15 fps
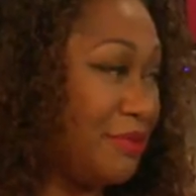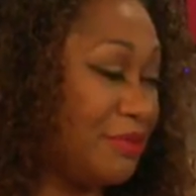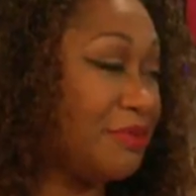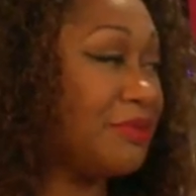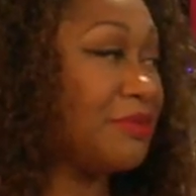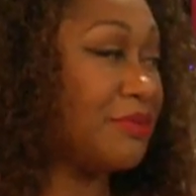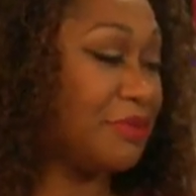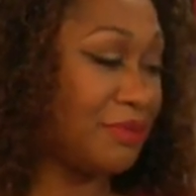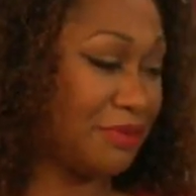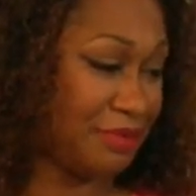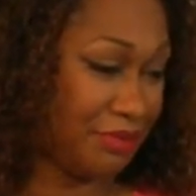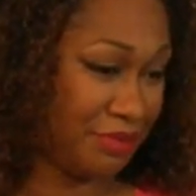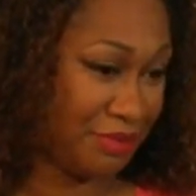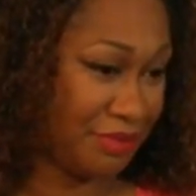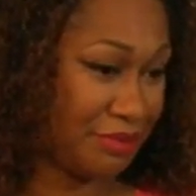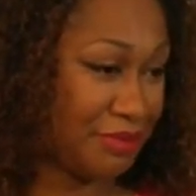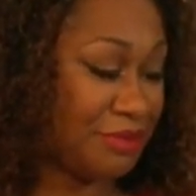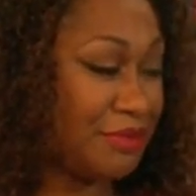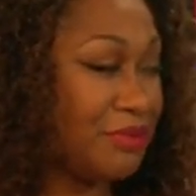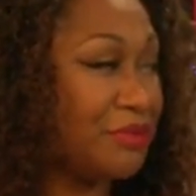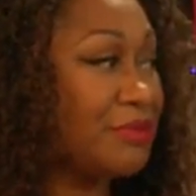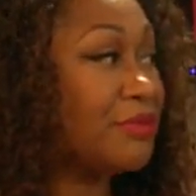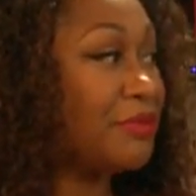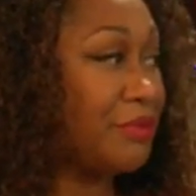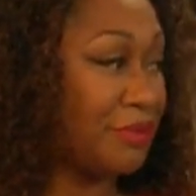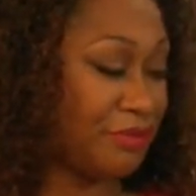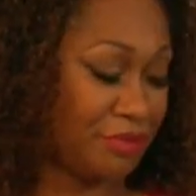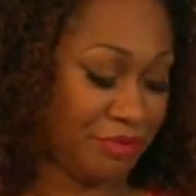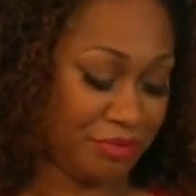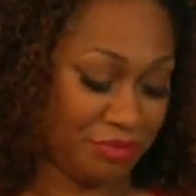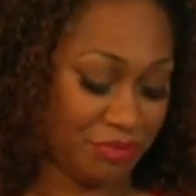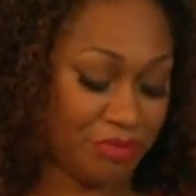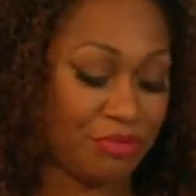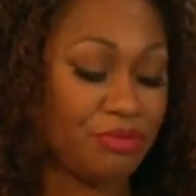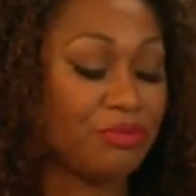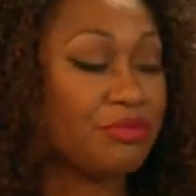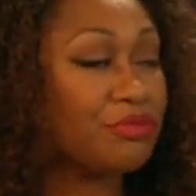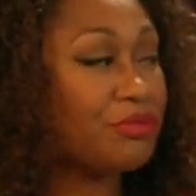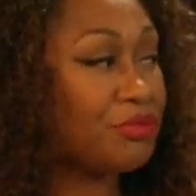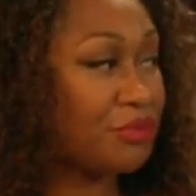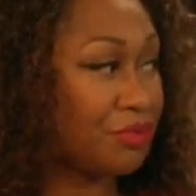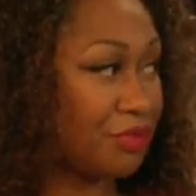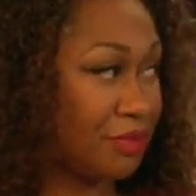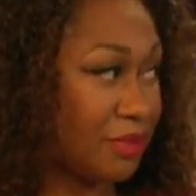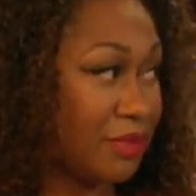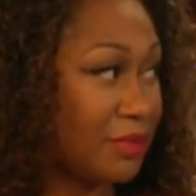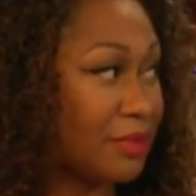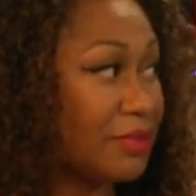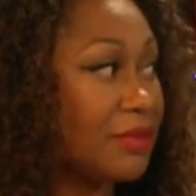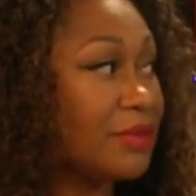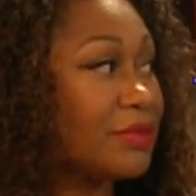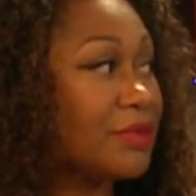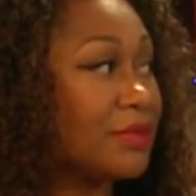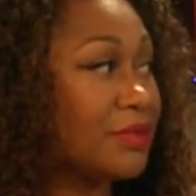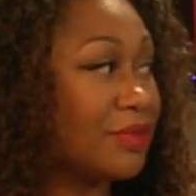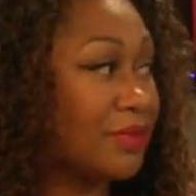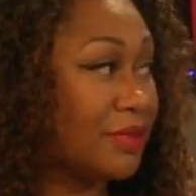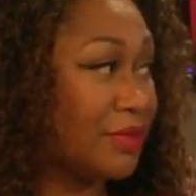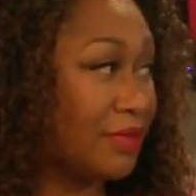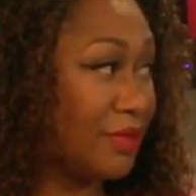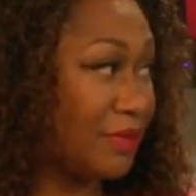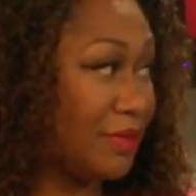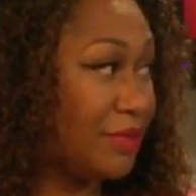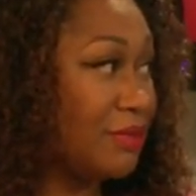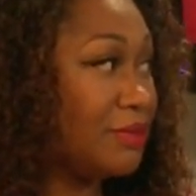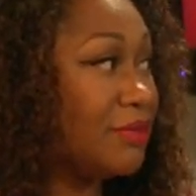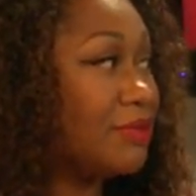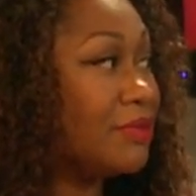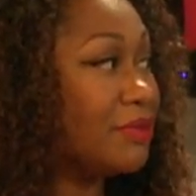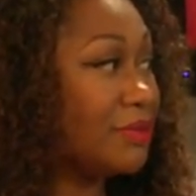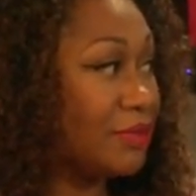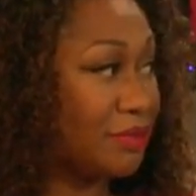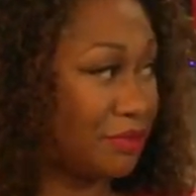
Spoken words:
(silent)